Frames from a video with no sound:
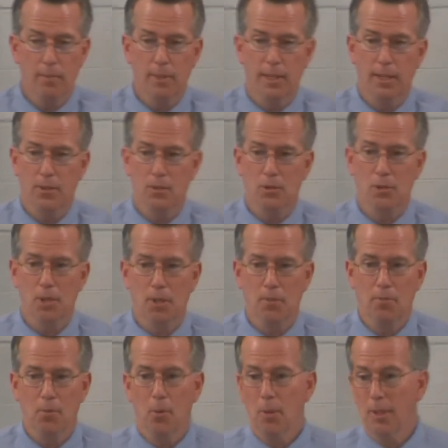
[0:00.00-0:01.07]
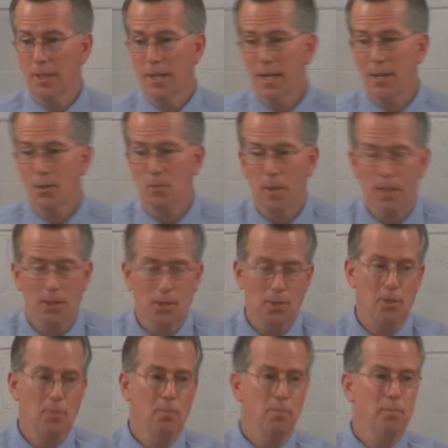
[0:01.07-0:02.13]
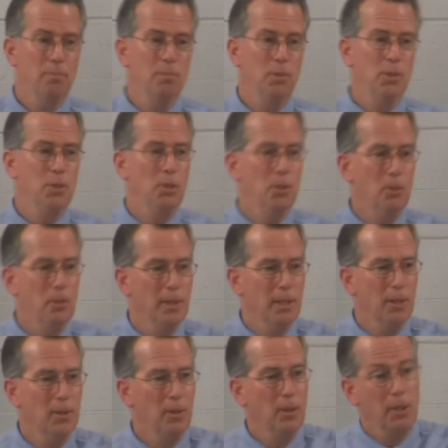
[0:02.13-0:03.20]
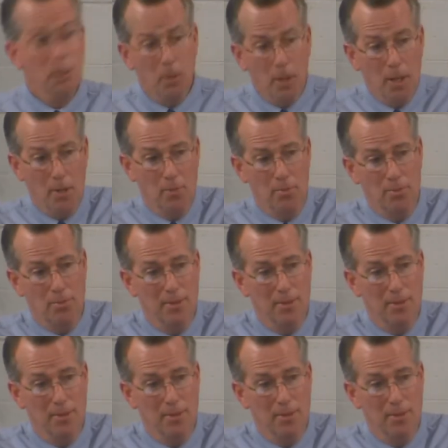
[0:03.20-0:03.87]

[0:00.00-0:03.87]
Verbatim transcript: because uh, 40 days might just put you in an early grave